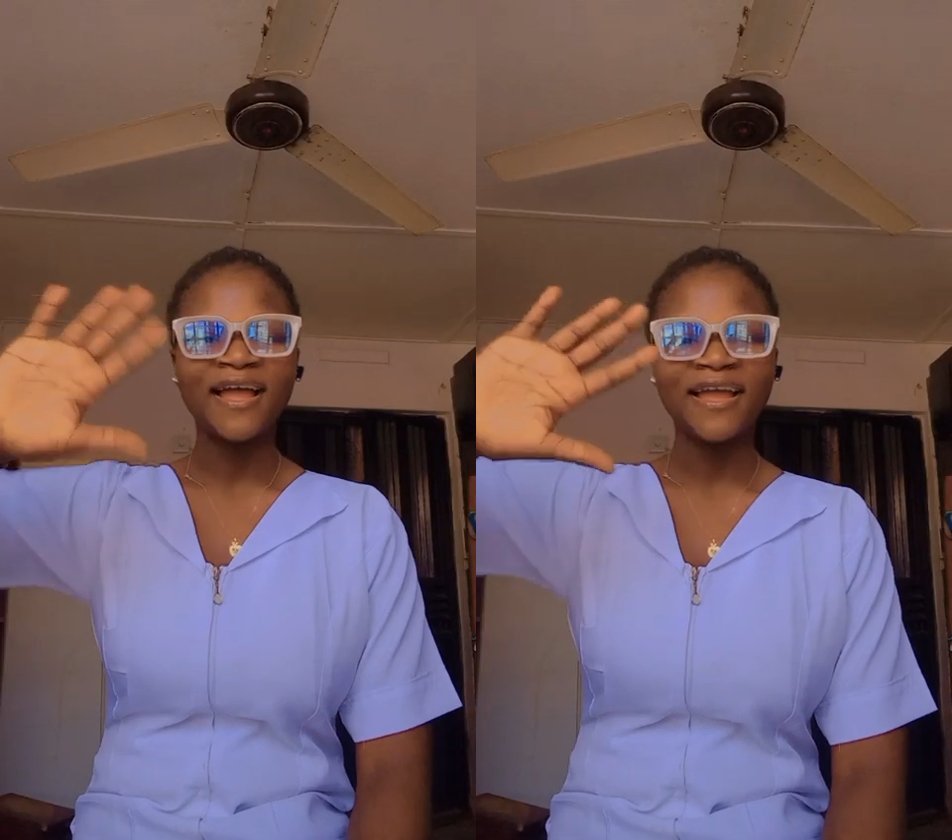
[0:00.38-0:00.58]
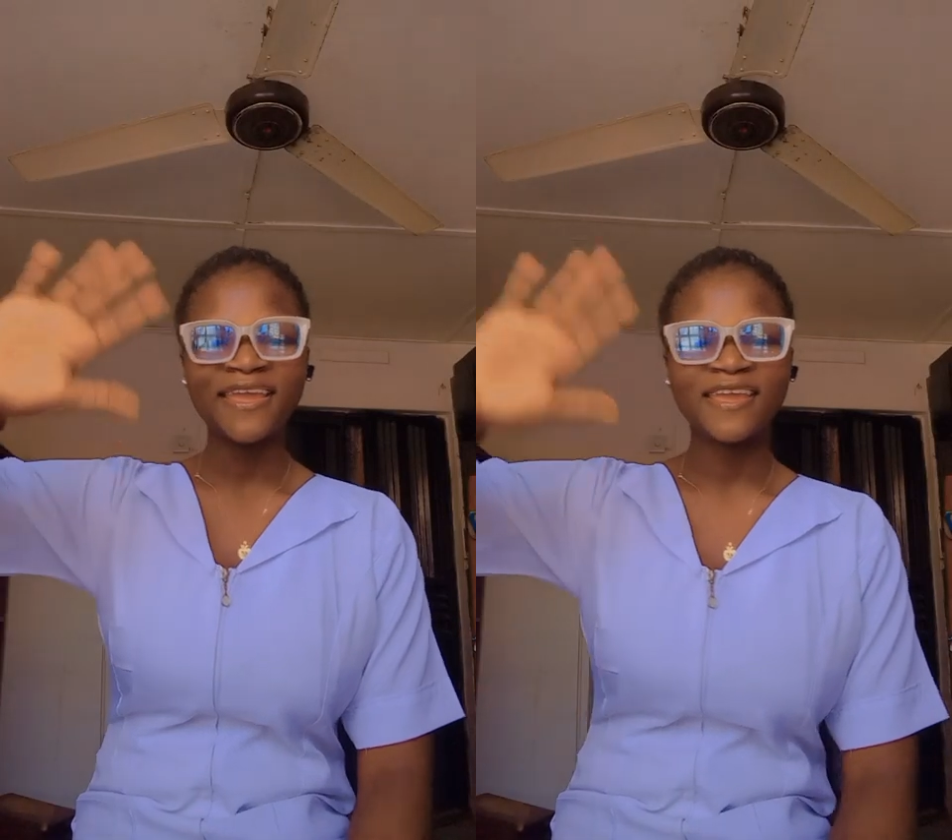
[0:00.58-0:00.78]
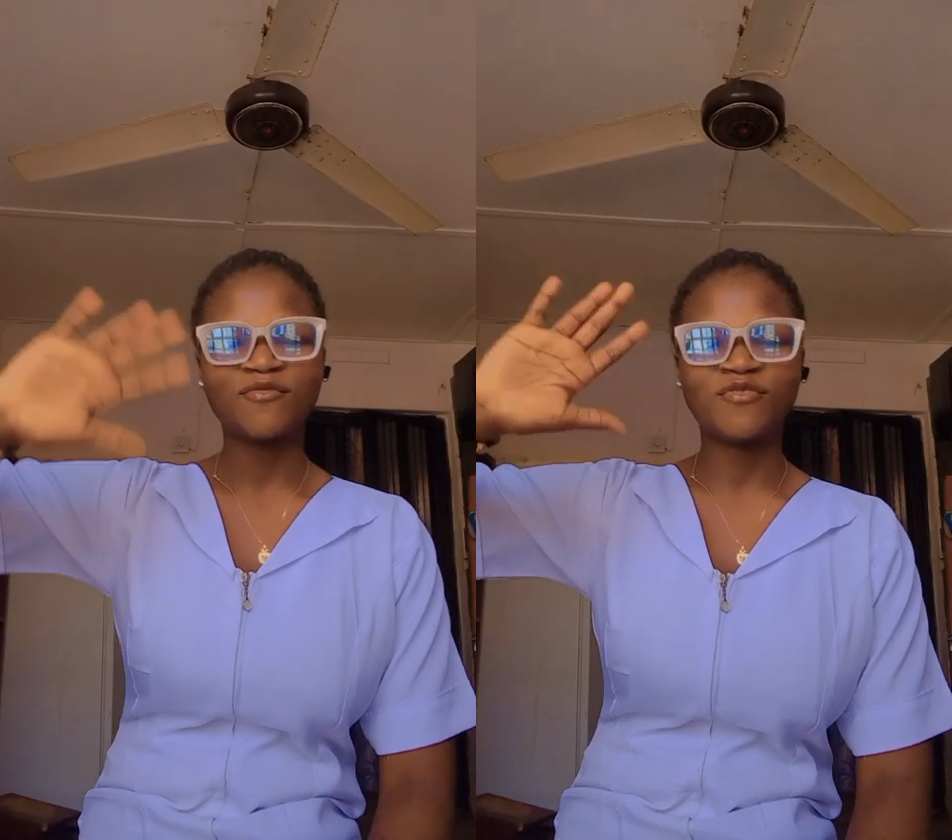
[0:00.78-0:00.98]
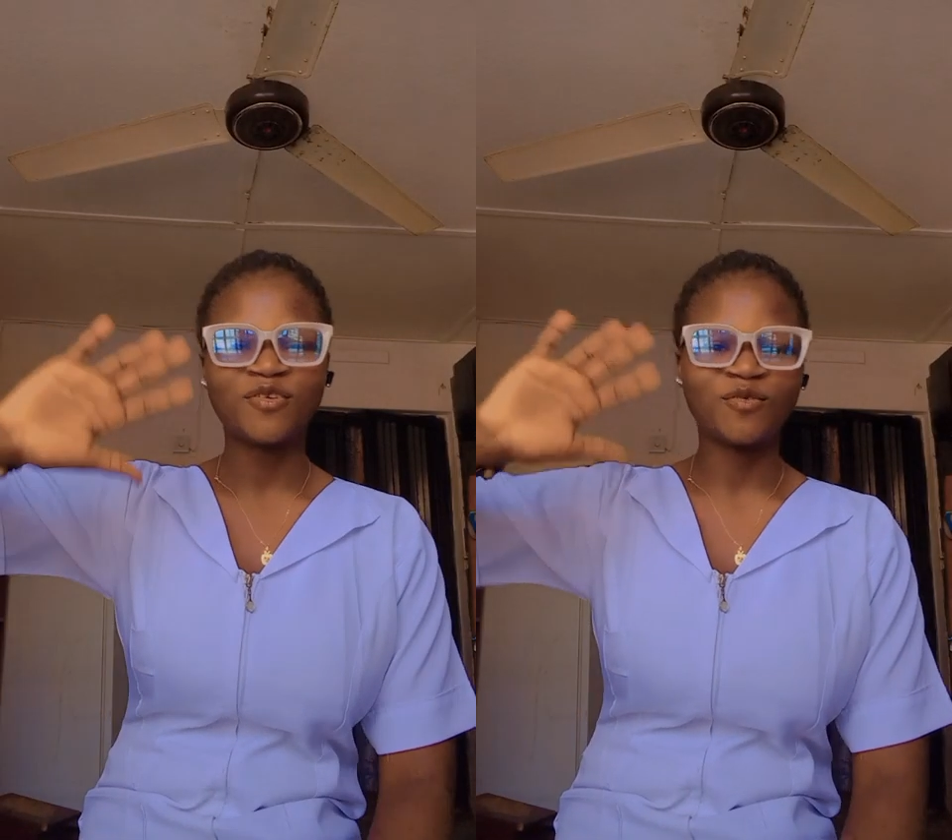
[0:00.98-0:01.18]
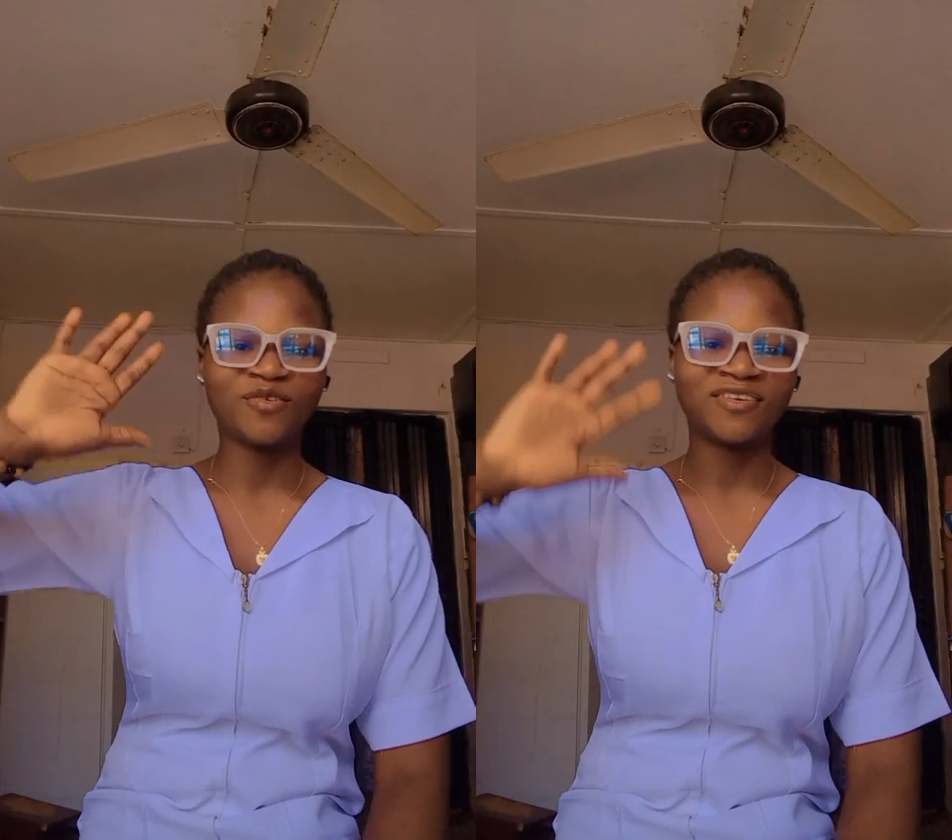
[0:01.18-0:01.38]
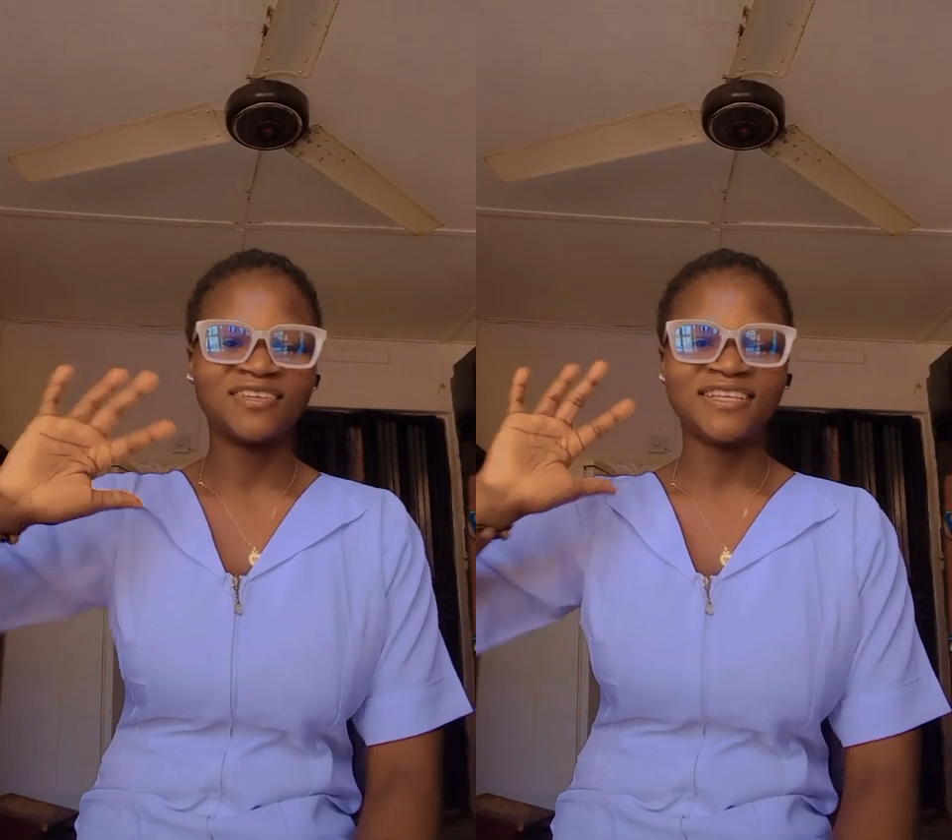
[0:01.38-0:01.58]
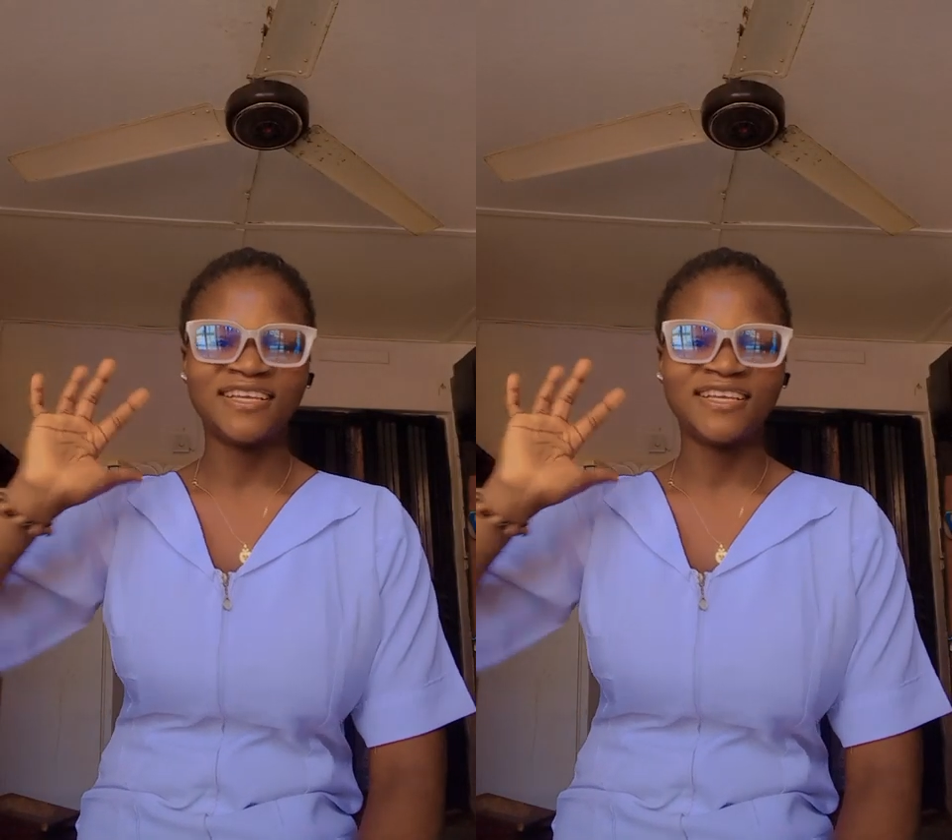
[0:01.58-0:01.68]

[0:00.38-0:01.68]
Hi everyone,